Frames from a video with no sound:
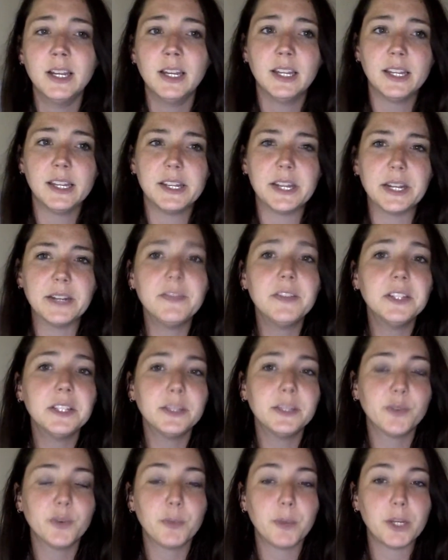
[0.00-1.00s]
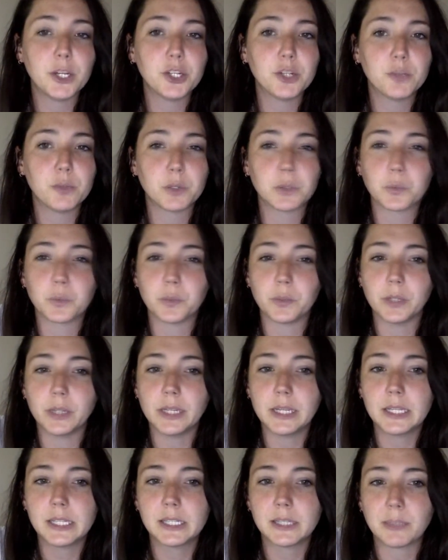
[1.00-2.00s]
None of this information was
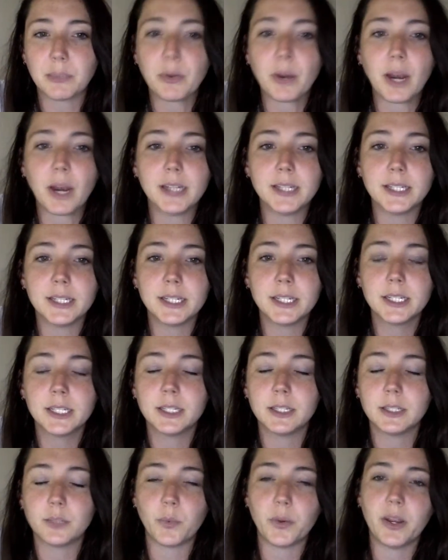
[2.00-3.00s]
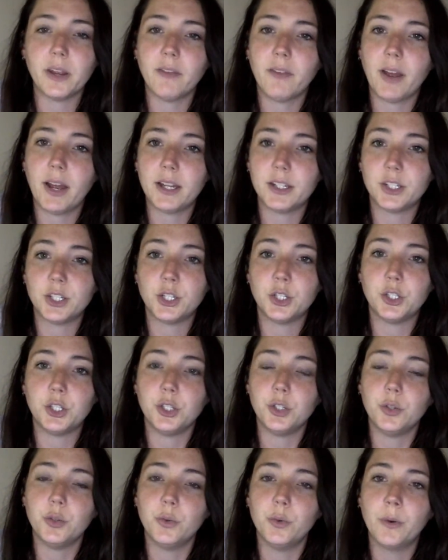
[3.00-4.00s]
really surprising since we have had to
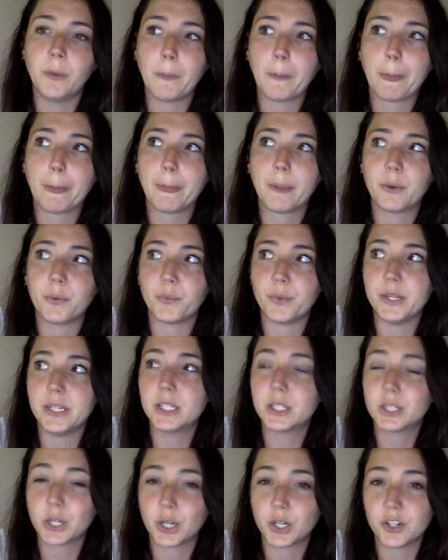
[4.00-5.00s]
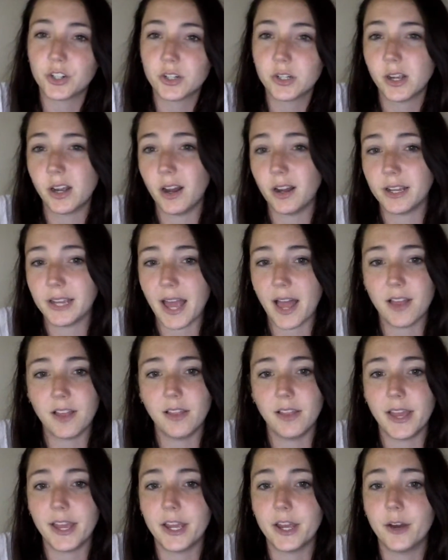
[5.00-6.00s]
do research on
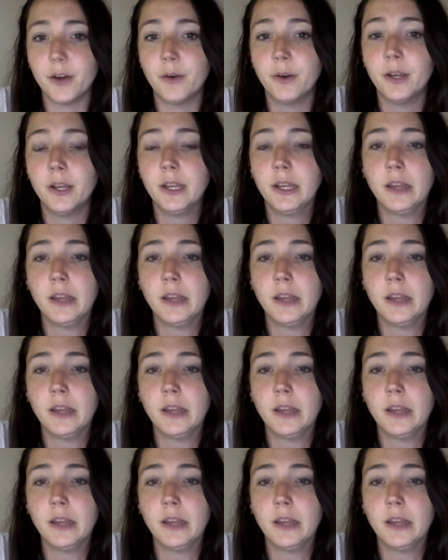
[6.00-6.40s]
Galileo.